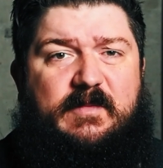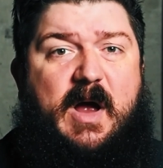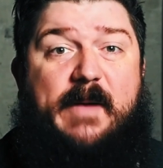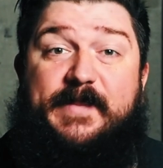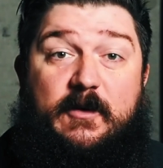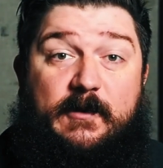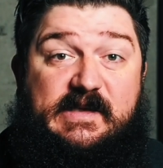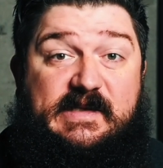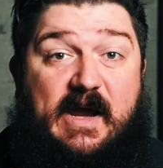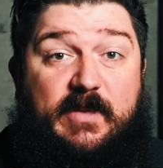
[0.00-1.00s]
popular
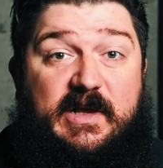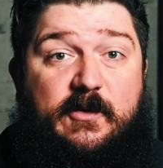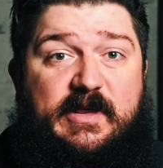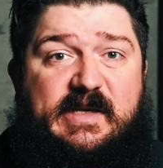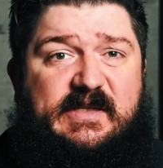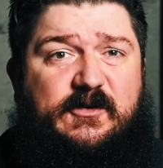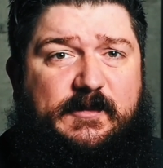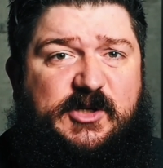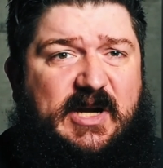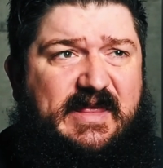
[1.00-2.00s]
ones down below in the
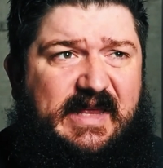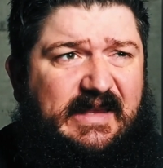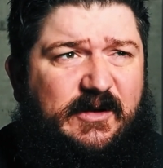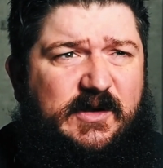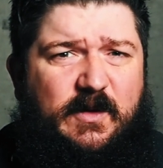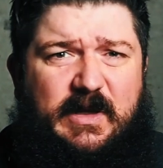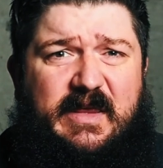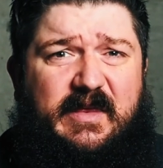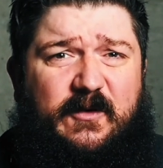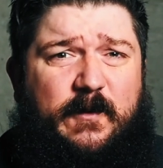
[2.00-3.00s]
description. I think there's only
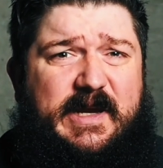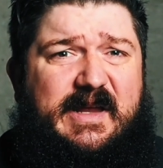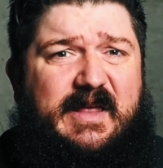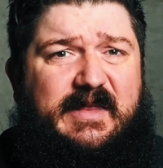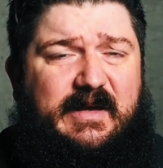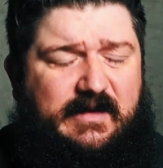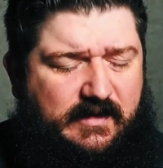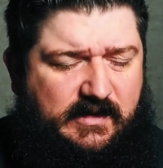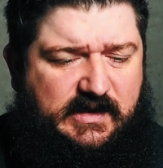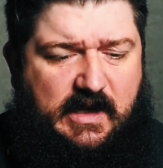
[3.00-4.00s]
three. I think
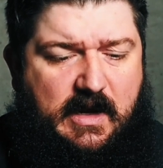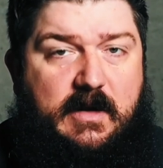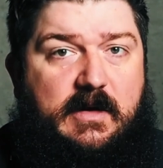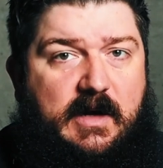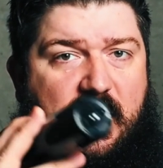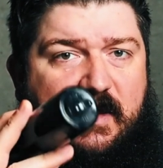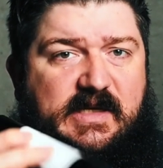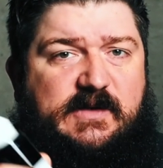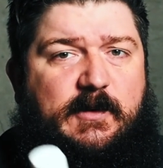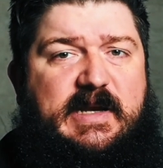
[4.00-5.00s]
there's uh,
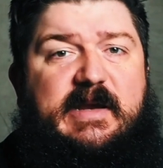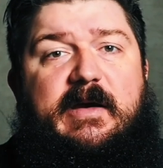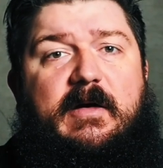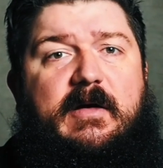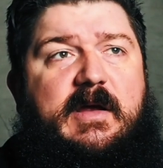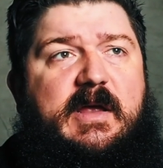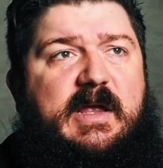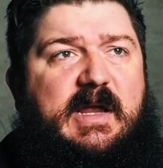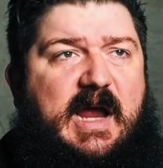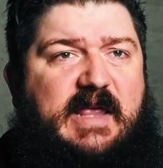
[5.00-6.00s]
this one here
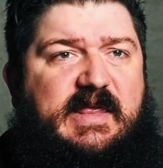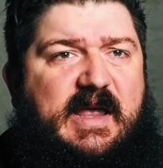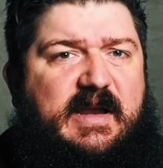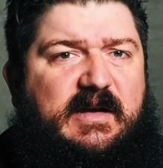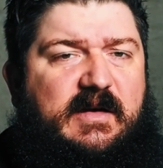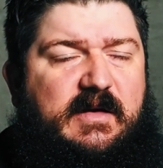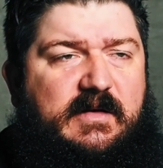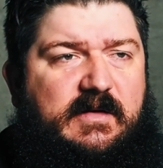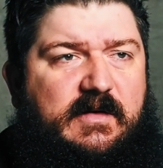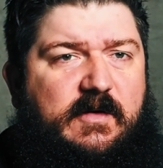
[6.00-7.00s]
and then
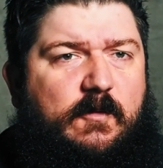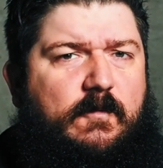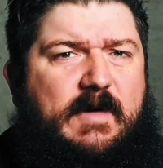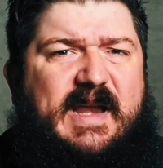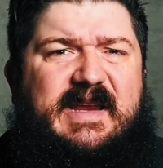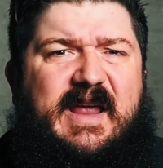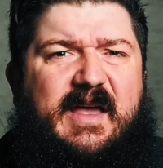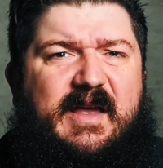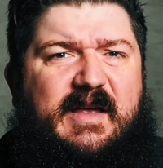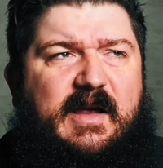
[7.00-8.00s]

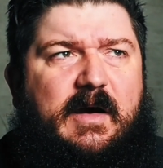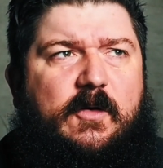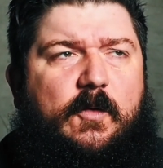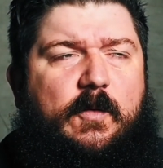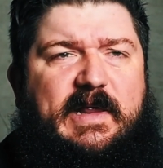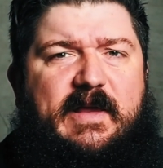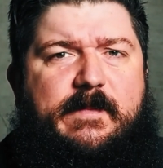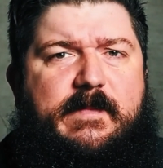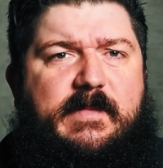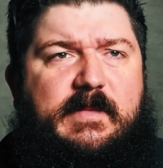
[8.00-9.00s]
Renia
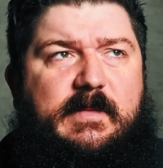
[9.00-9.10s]
Aquilum.